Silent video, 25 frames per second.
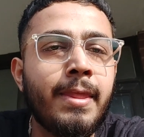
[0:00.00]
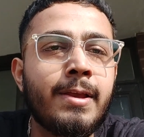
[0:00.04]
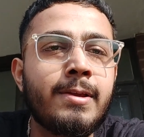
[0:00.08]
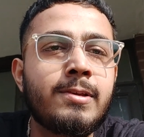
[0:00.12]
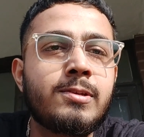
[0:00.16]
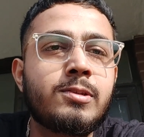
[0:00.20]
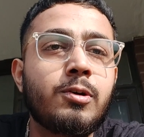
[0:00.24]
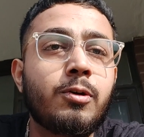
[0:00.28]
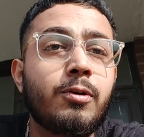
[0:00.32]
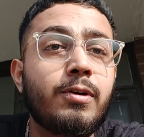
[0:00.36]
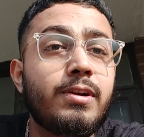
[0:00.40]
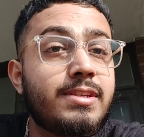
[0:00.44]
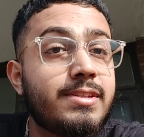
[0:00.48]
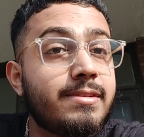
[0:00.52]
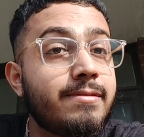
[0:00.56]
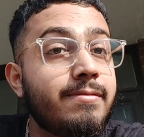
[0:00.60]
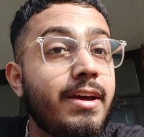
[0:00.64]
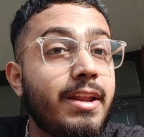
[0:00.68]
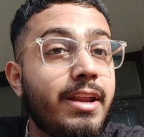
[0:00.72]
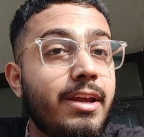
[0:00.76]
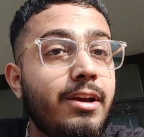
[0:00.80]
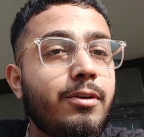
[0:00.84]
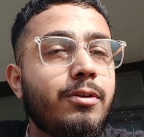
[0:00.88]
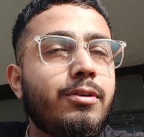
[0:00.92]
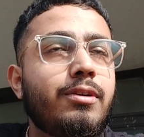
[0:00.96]
so it's a
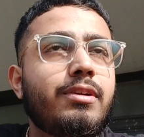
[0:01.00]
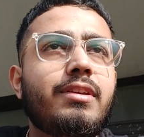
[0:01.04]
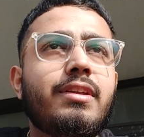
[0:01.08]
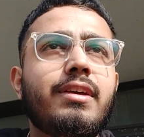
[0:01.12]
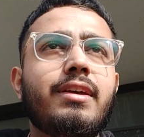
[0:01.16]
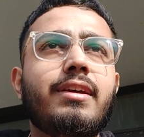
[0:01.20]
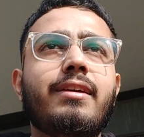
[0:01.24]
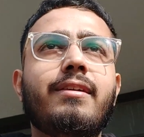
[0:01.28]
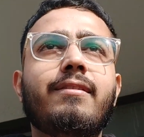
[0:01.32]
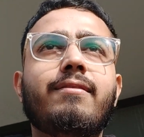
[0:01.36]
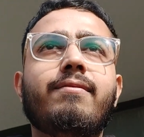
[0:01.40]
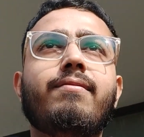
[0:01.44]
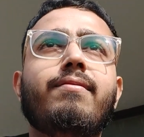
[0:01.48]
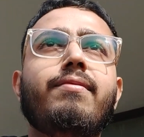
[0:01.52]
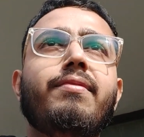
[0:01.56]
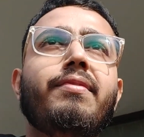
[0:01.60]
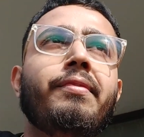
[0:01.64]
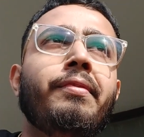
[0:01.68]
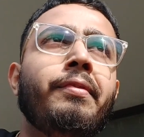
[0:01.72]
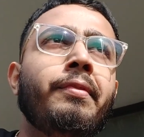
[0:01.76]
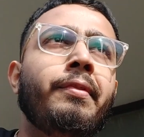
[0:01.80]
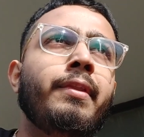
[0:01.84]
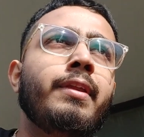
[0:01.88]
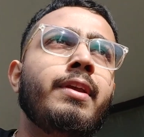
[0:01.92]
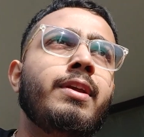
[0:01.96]
very good thing.
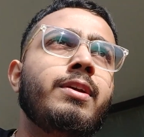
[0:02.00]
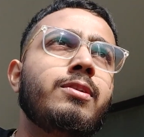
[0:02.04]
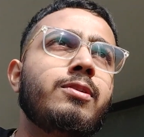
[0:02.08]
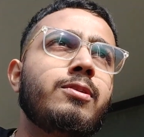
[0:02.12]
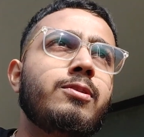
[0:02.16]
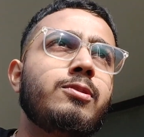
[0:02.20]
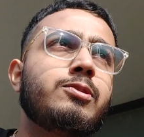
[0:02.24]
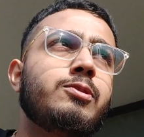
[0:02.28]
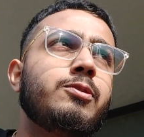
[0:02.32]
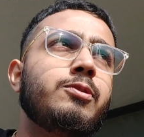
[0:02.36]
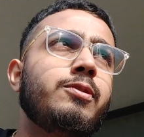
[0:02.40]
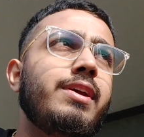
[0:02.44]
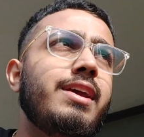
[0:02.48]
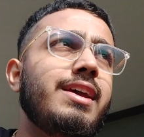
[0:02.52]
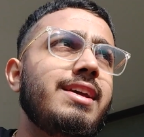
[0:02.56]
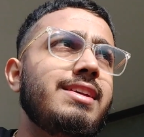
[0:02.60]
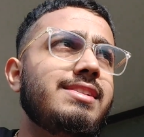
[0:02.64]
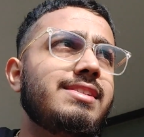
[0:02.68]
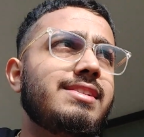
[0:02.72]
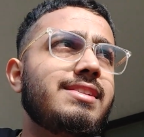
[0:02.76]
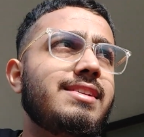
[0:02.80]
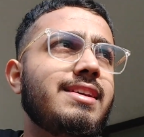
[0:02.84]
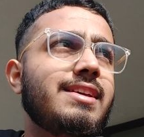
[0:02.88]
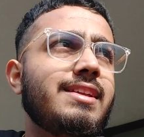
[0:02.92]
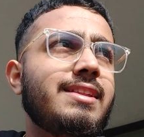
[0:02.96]
So
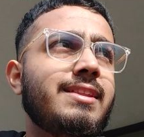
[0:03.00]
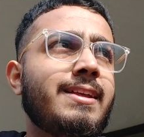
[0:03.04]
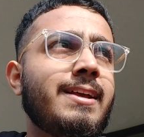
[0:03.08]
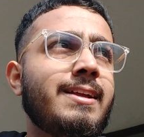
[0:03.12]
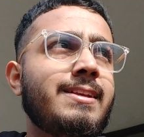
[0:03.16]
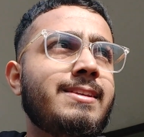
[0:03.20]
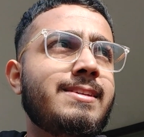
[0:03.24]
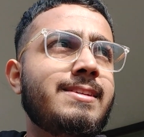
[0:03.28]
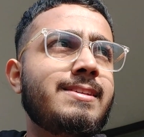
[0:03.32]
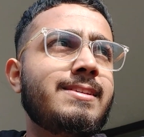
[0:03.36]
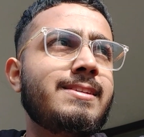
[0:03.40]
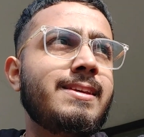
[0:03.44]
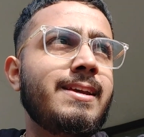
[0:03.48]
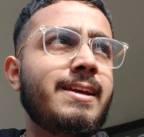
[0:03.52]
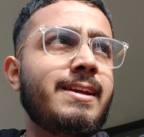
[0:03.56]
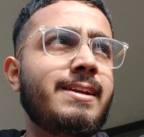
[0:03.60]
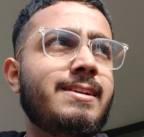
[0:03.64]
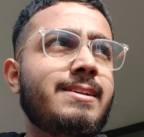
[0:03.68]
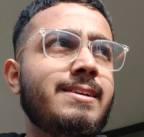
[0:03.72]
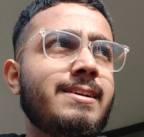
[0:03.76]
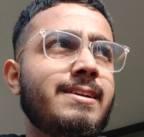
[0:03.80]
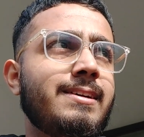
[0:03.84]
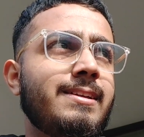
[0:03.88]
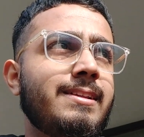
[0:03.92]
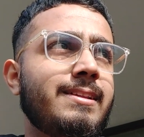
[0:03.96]
yes, that's
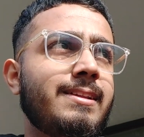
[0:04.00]
it